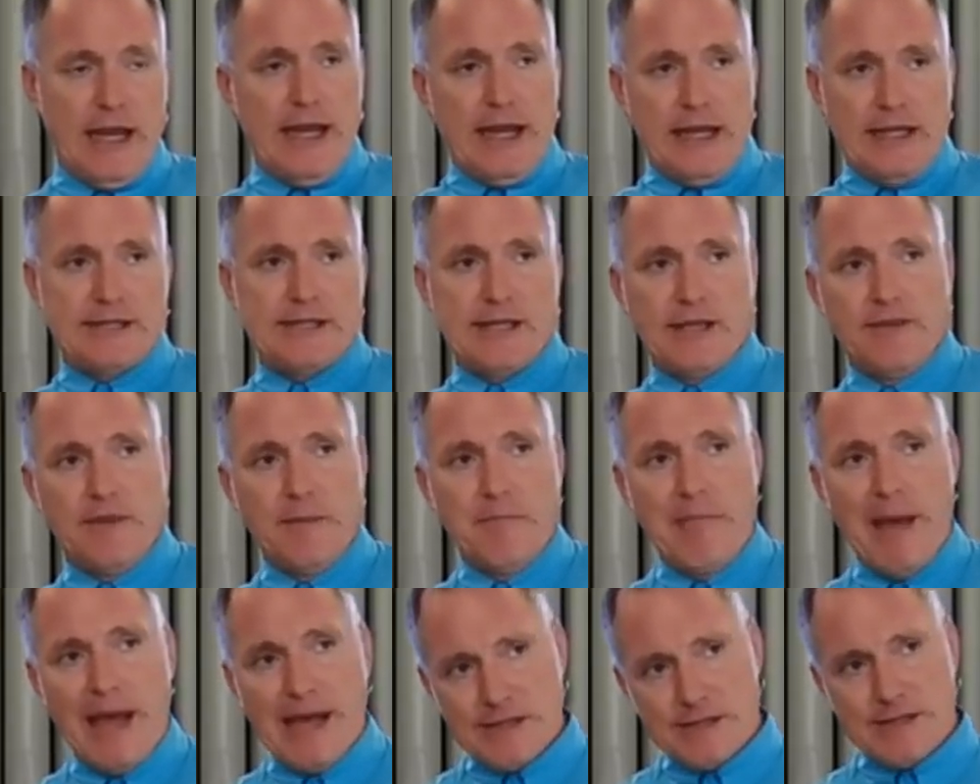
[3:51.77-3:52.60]
He said, the
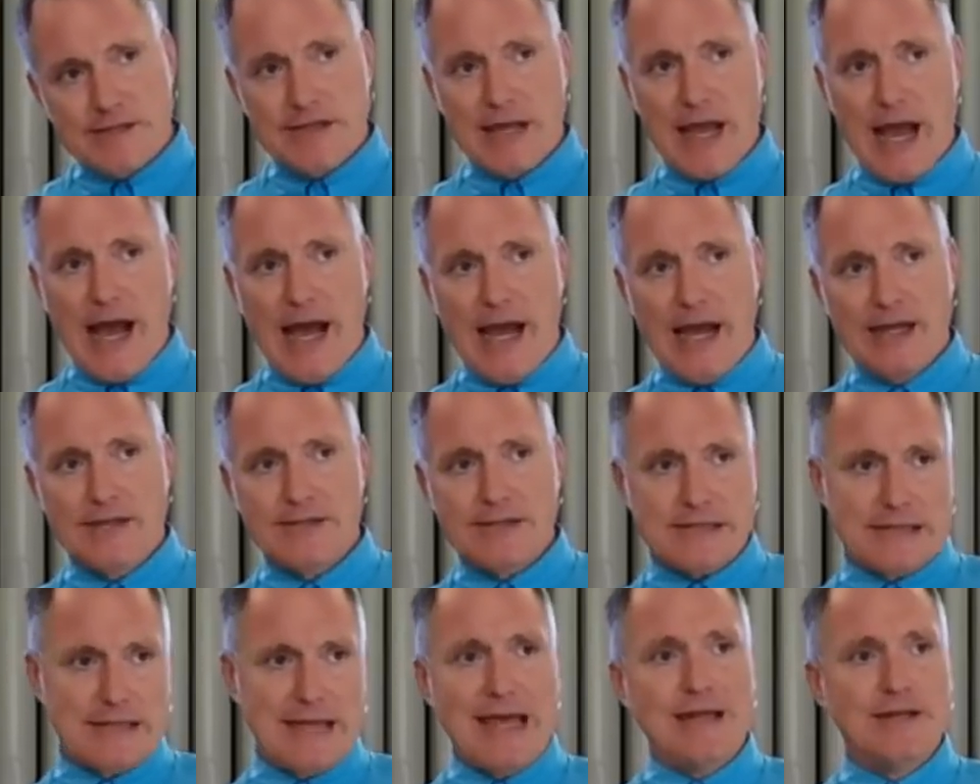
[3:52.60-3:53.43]
best guys,
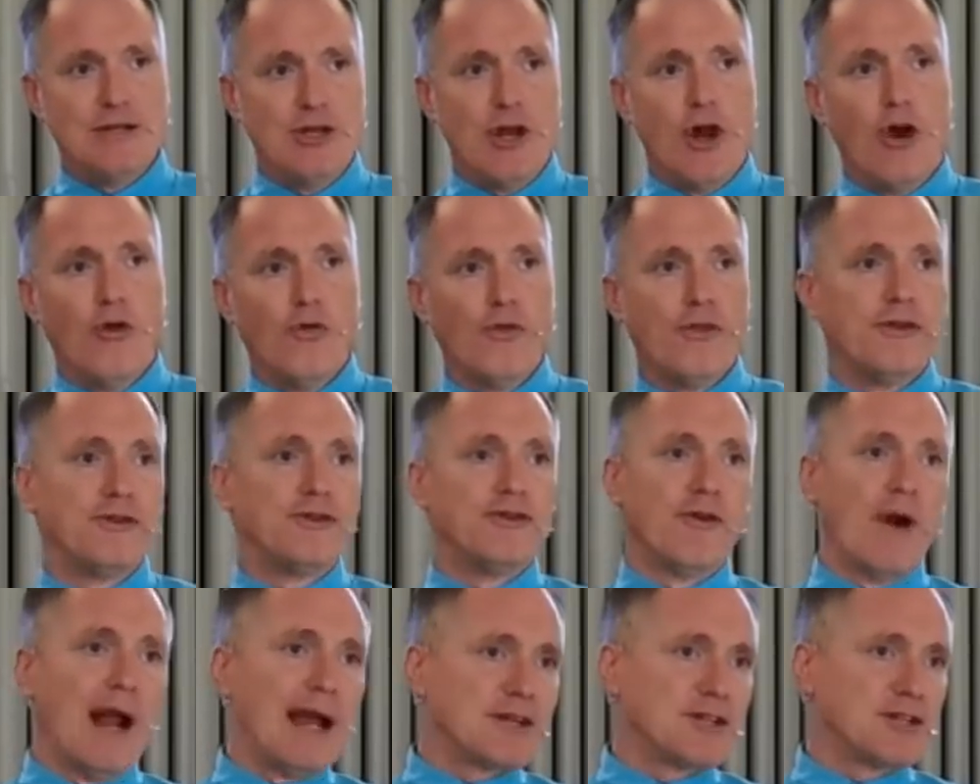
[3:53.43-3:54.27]
they know the
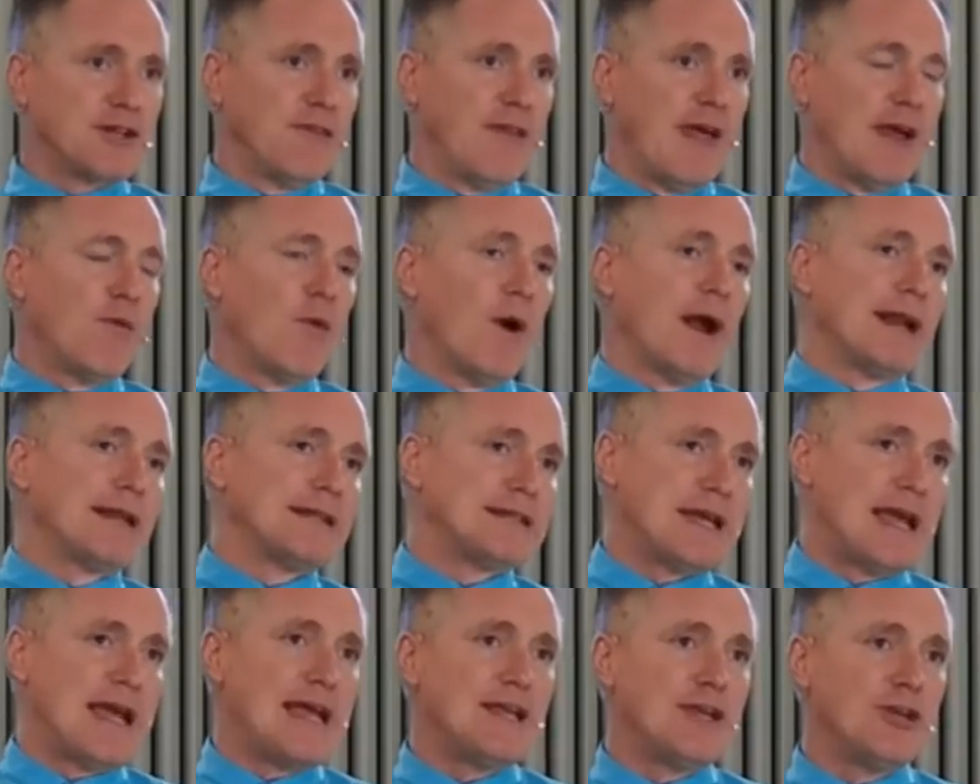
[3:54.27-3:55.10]
direction they want to
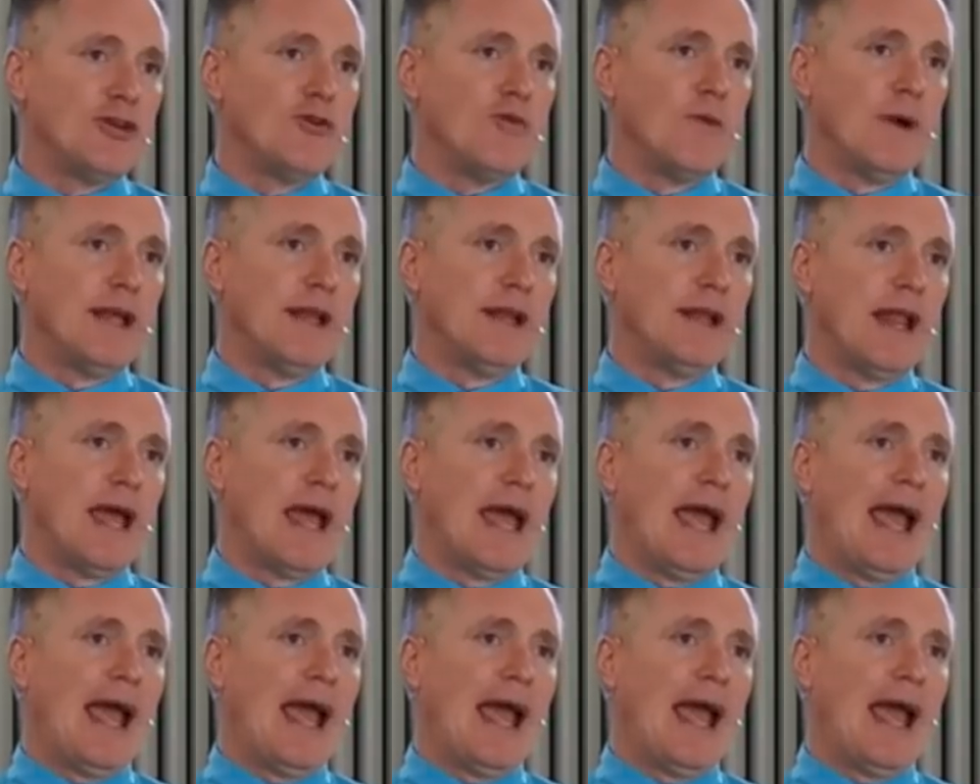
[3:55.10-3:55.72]
take you in,